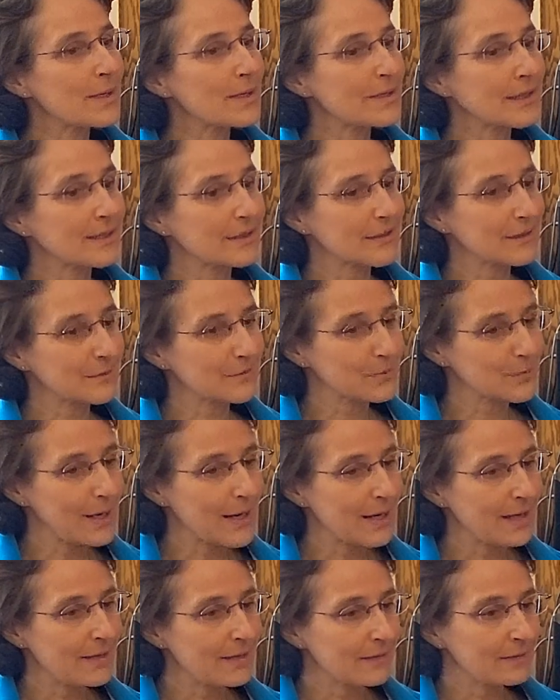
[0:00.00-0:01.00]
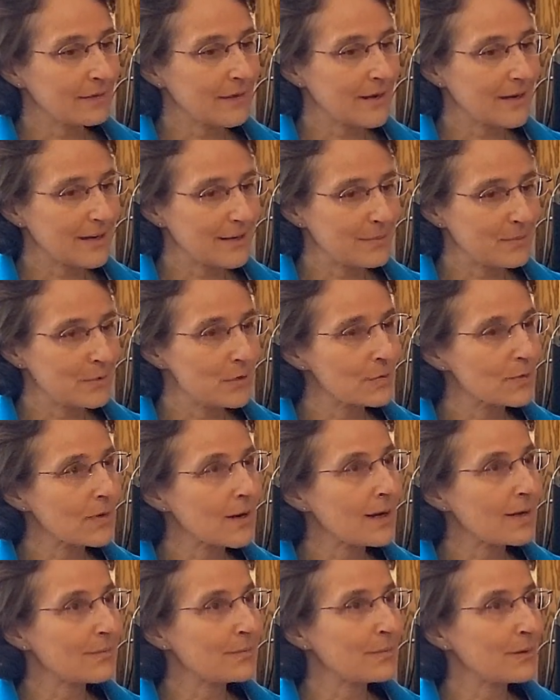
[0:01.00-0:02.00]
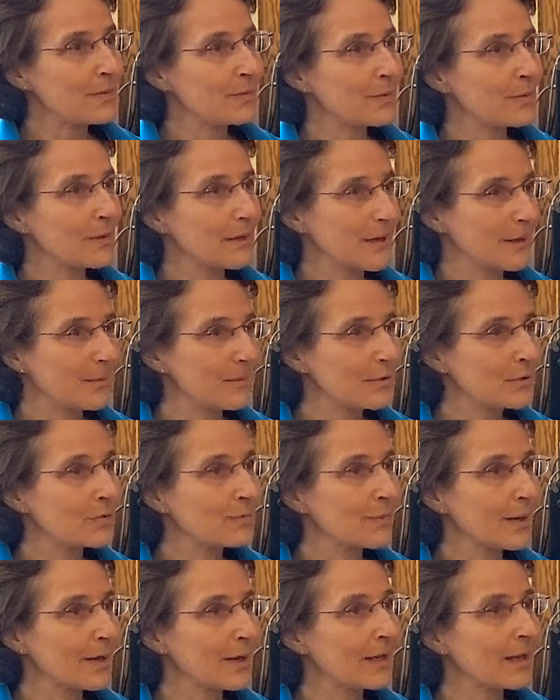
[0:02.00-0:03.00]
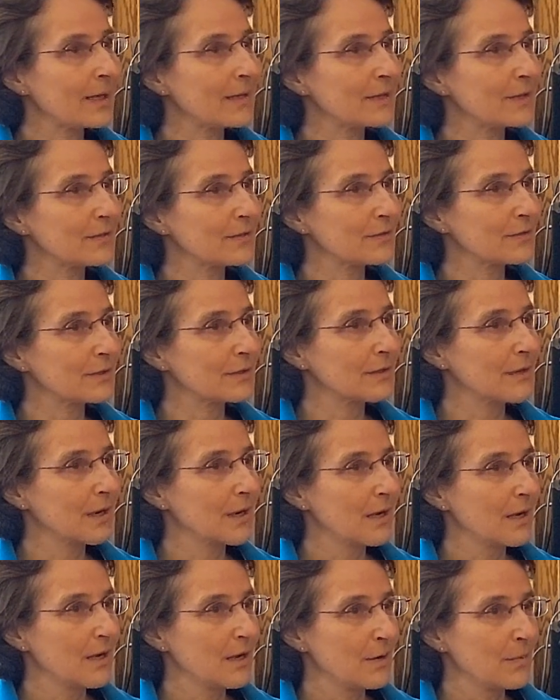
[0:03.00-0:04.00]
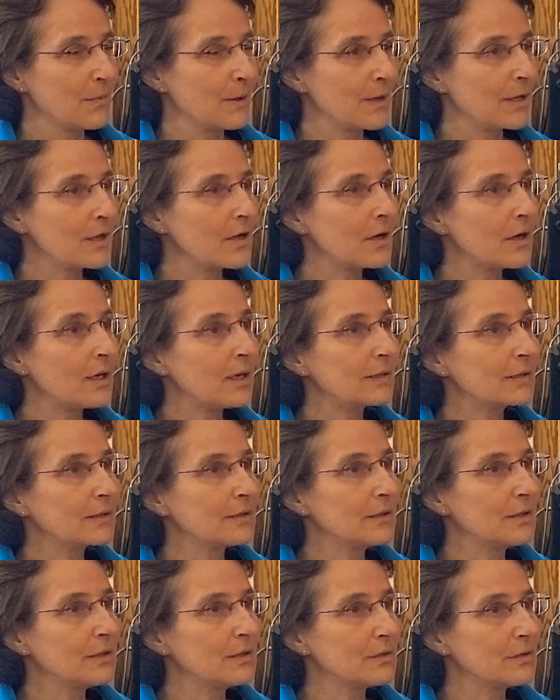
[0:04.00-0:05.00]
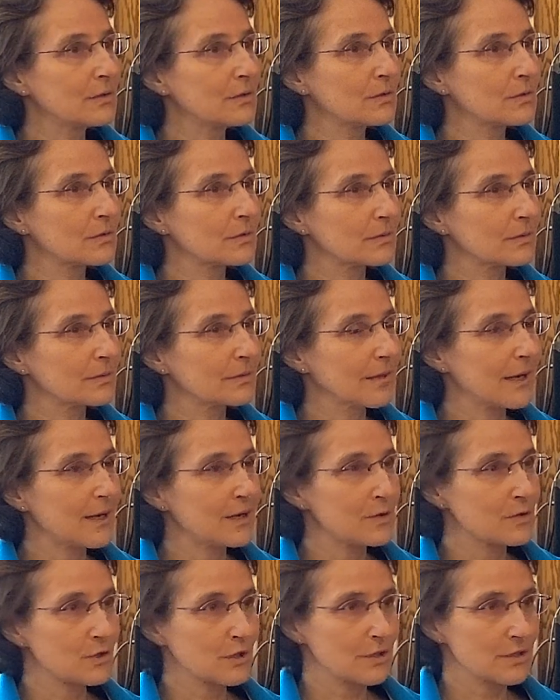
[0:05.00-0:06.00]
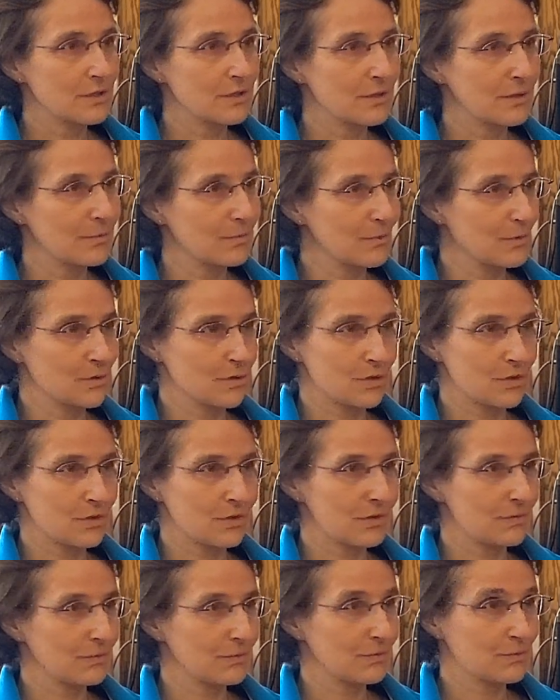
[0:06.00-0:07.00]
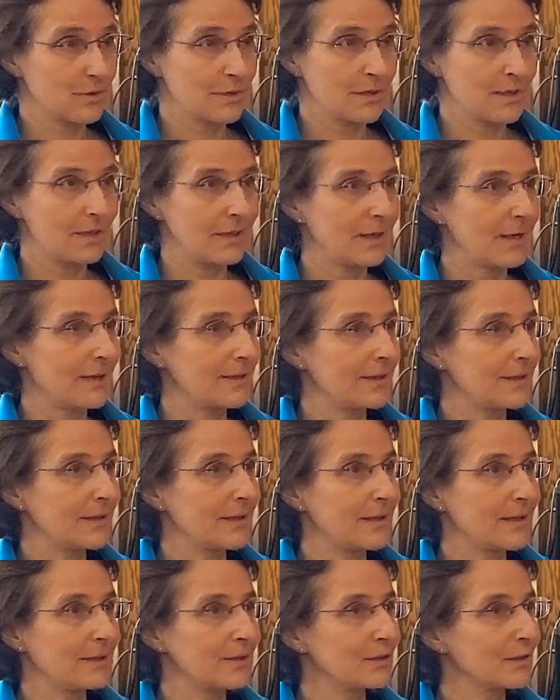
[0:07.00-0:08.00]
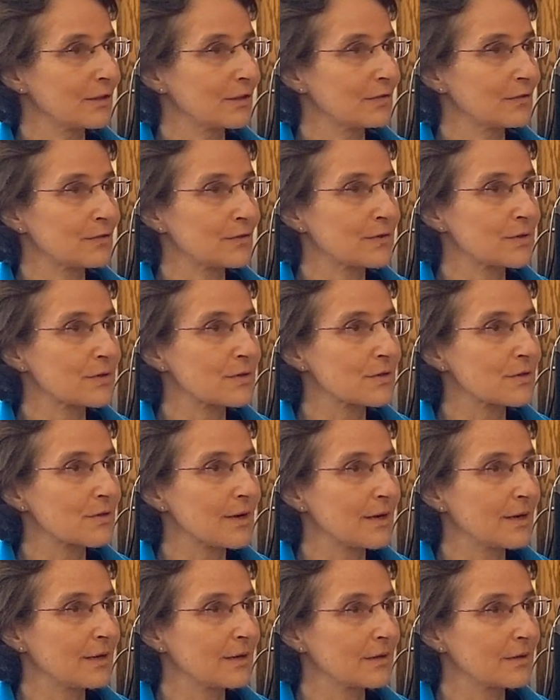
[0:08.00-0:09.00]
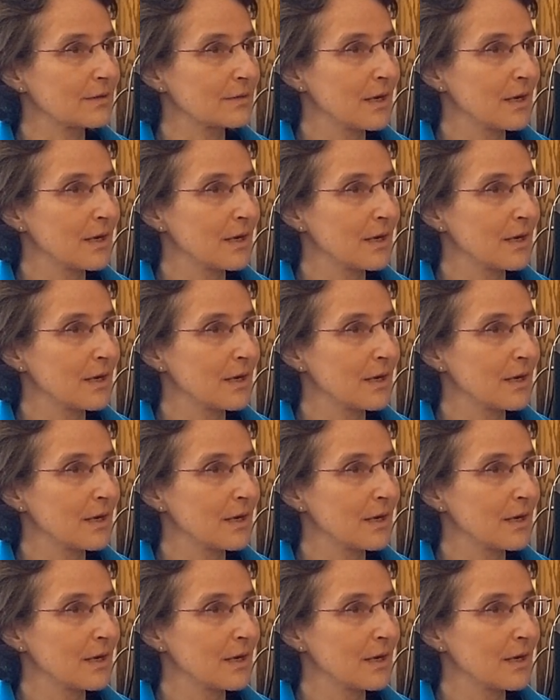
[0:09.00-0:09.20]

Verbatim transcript: at the right time, the right people came into my life, and when God knew now she's almost really at the end of her strength,